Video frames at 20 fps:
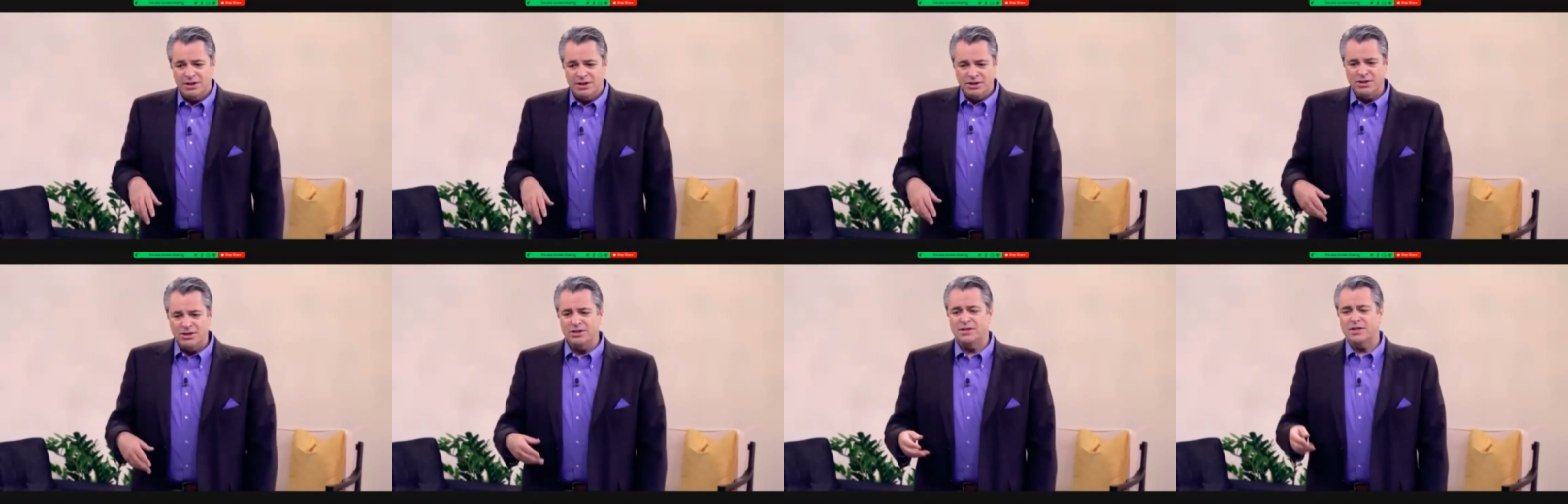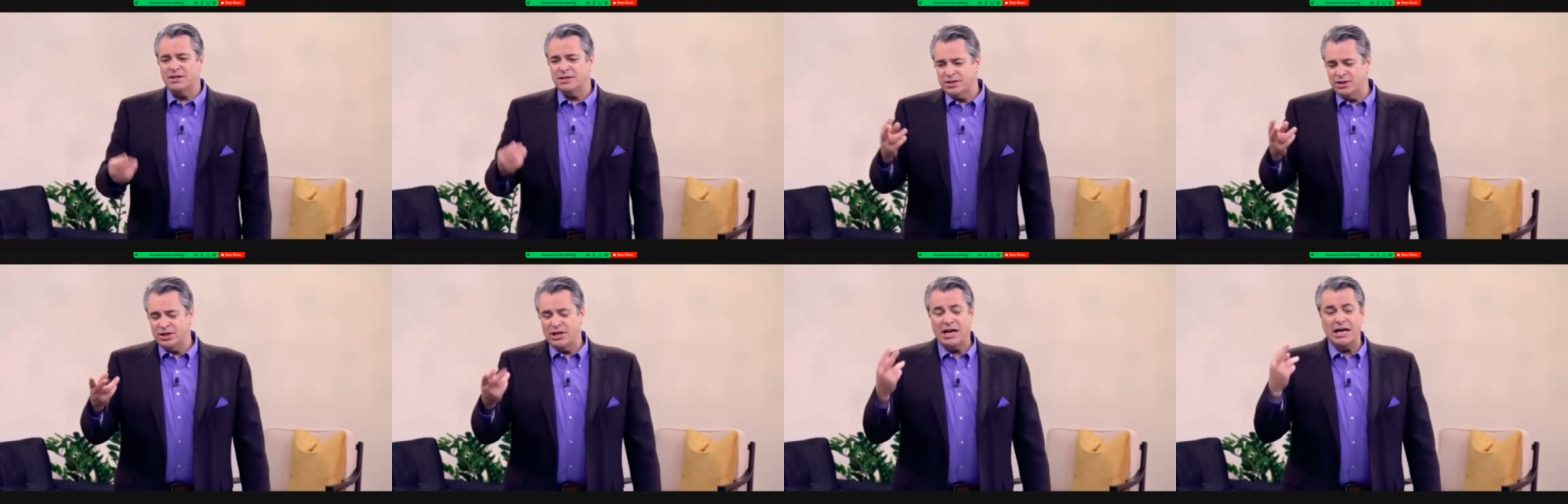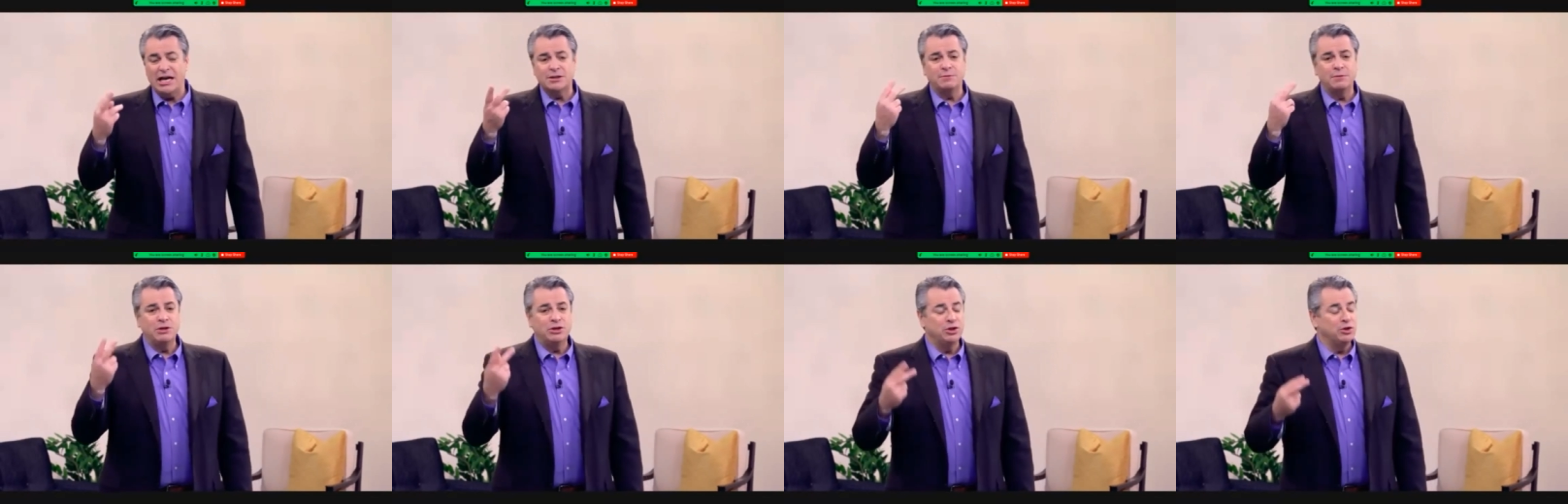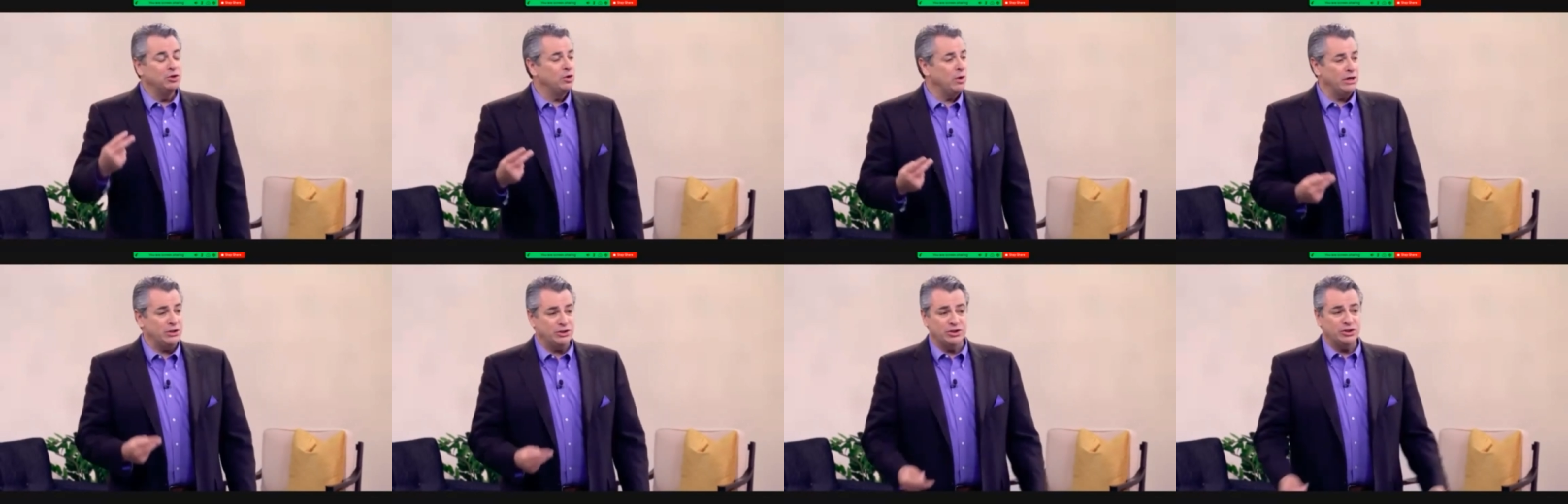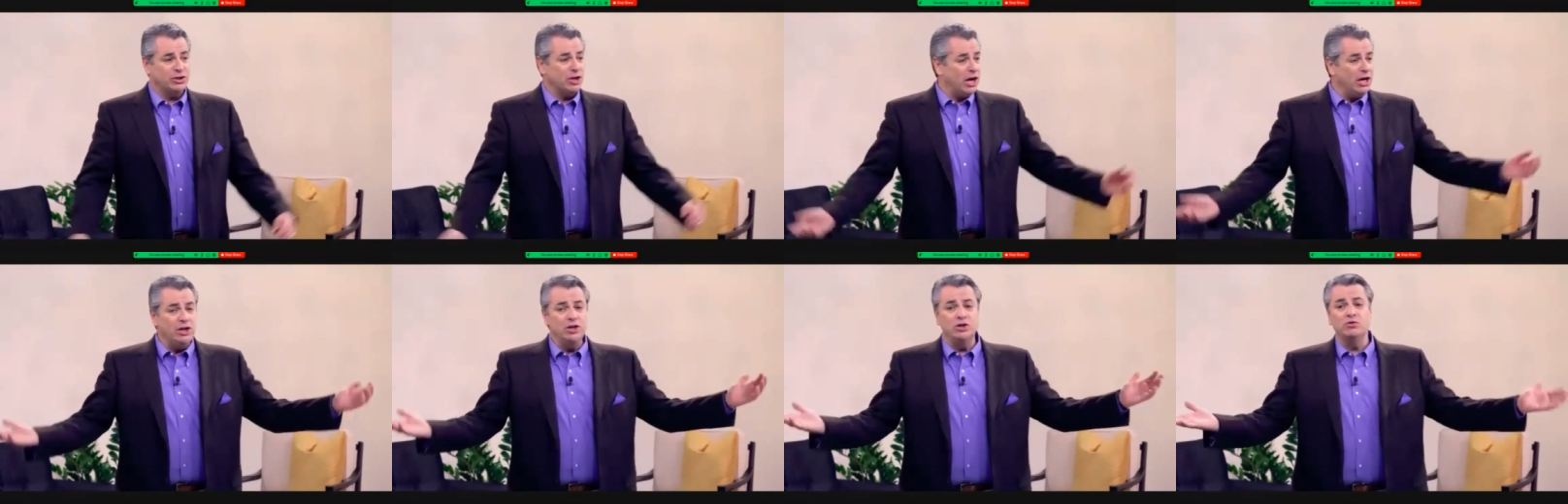She says, she asked me 2 questions.
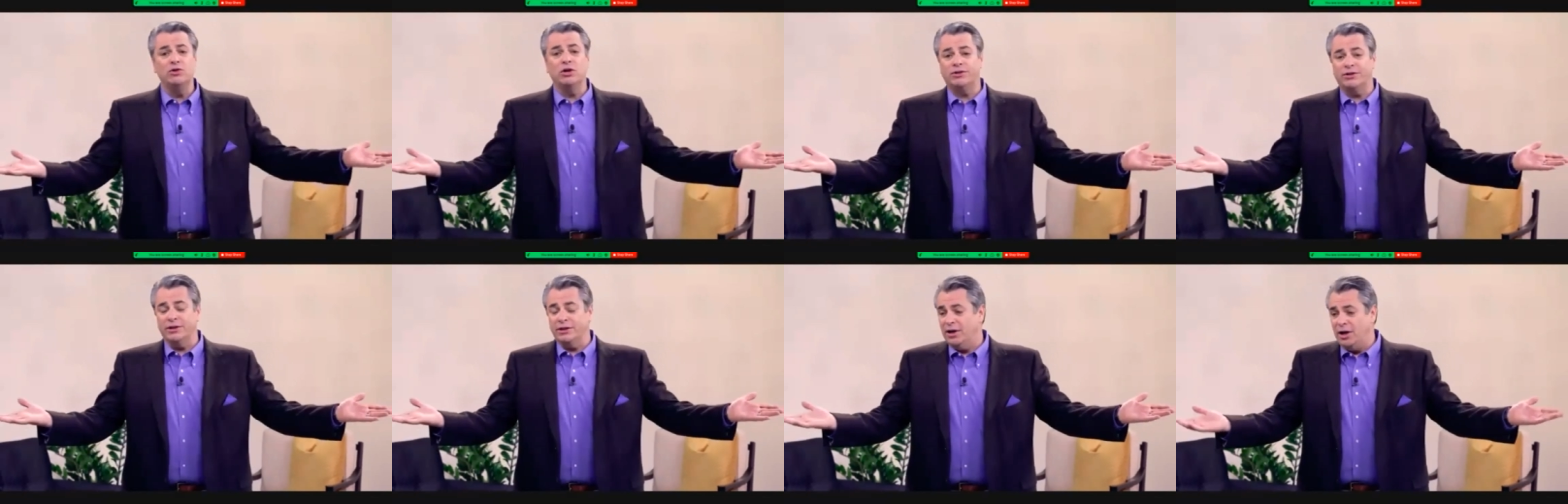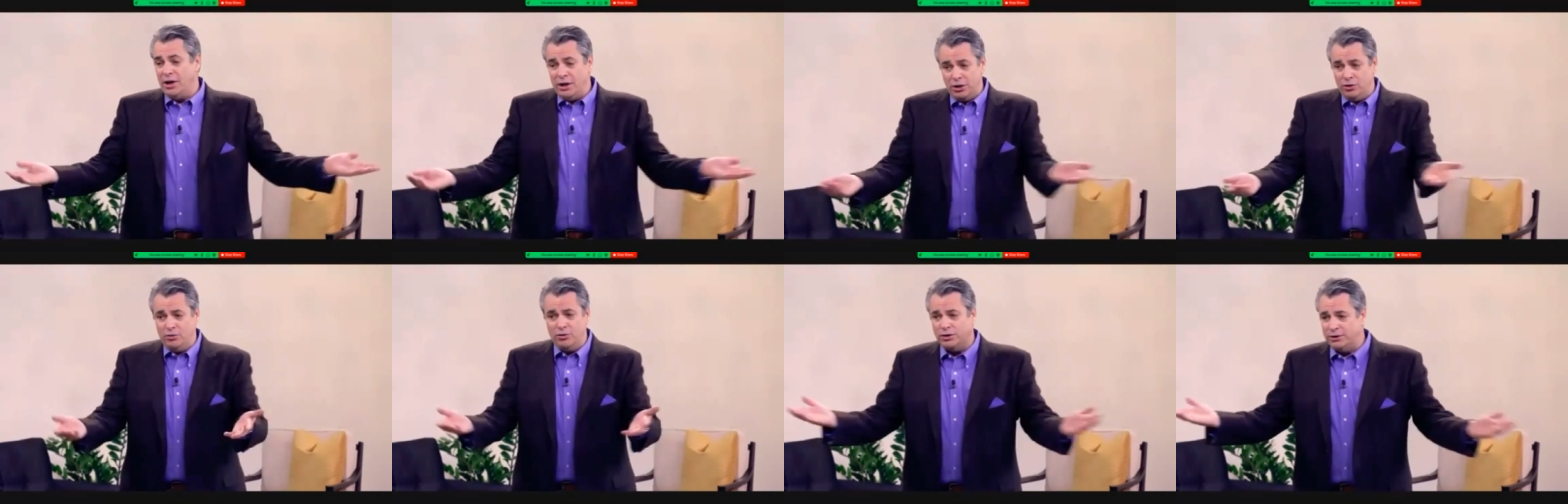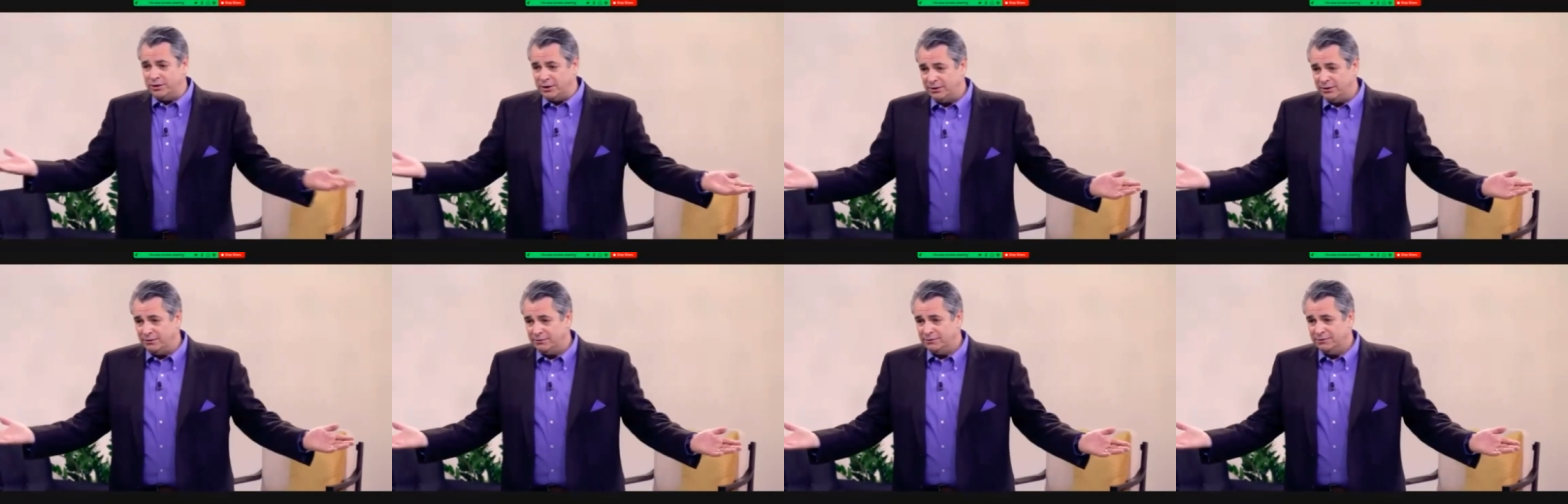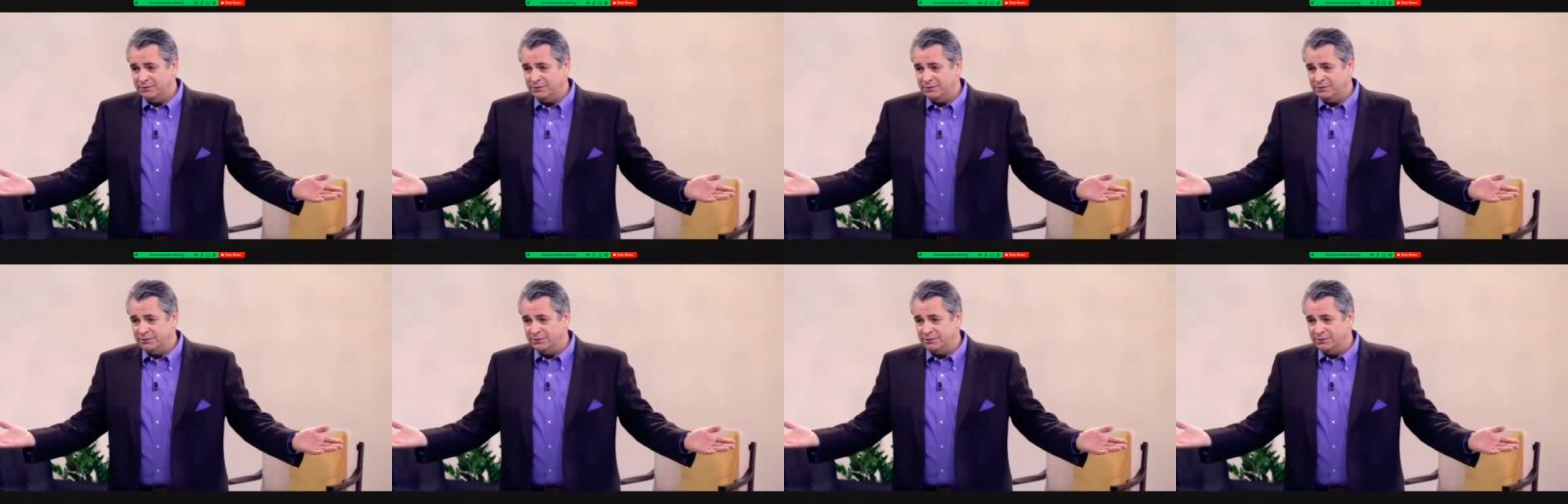I knew nothing.